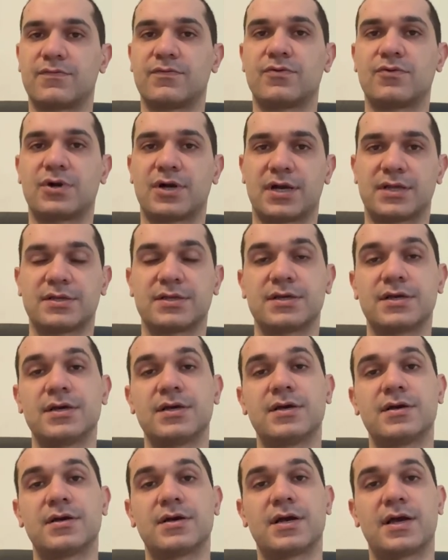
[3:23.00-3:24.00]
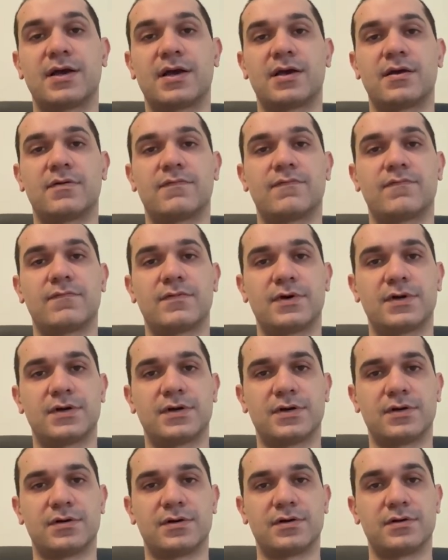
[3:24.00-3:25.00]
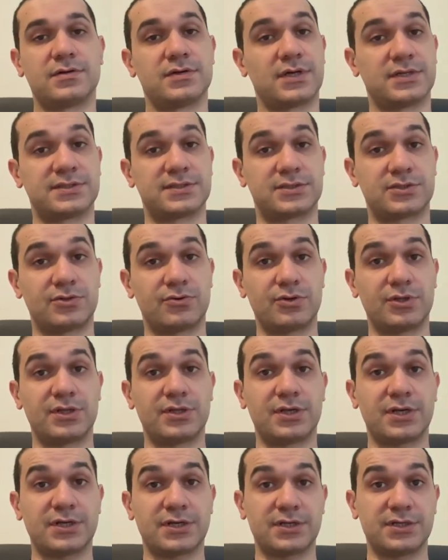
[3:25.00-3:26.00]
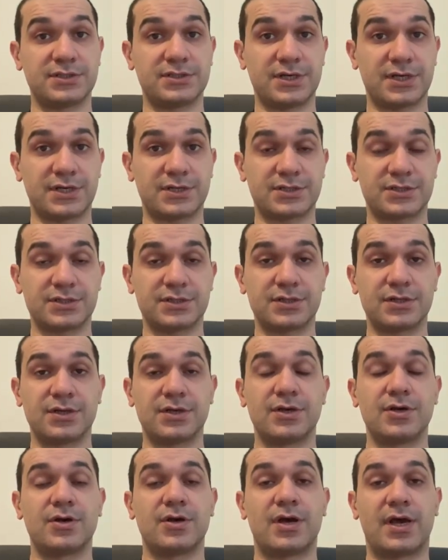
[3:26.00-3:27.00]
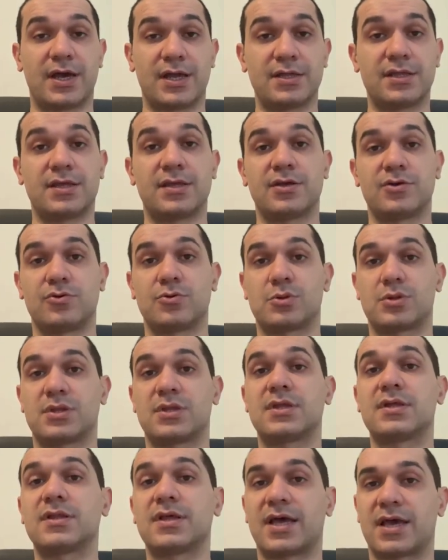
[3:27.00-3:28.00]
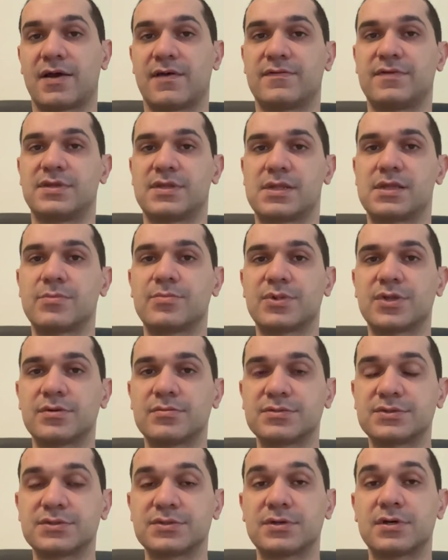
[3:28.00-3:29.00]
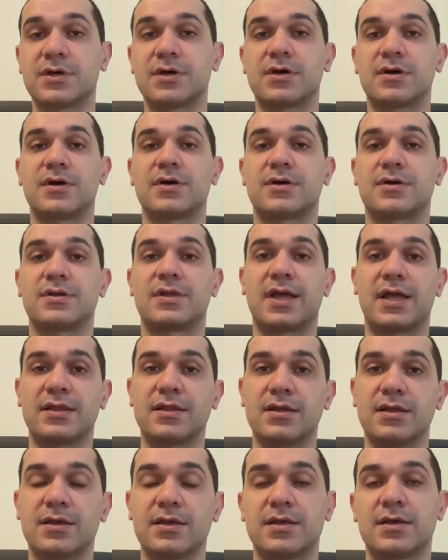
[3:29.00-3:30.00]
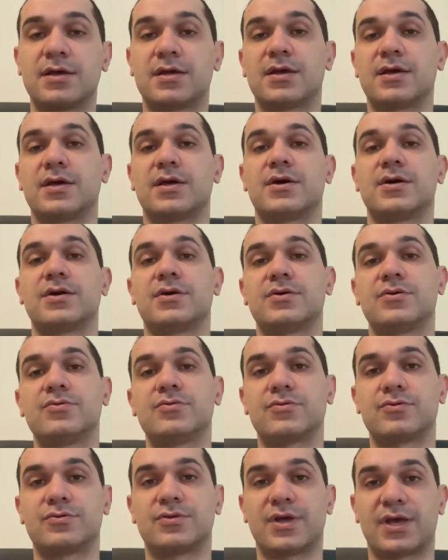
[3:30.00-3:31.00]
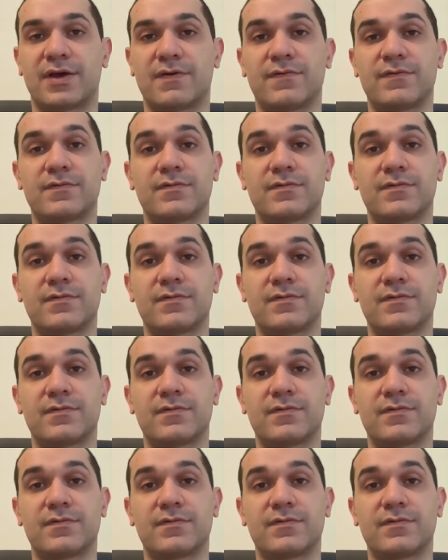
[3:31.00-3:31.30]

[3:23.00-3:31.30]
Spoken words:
got a steroid injection and you still have the symptoms, then you could have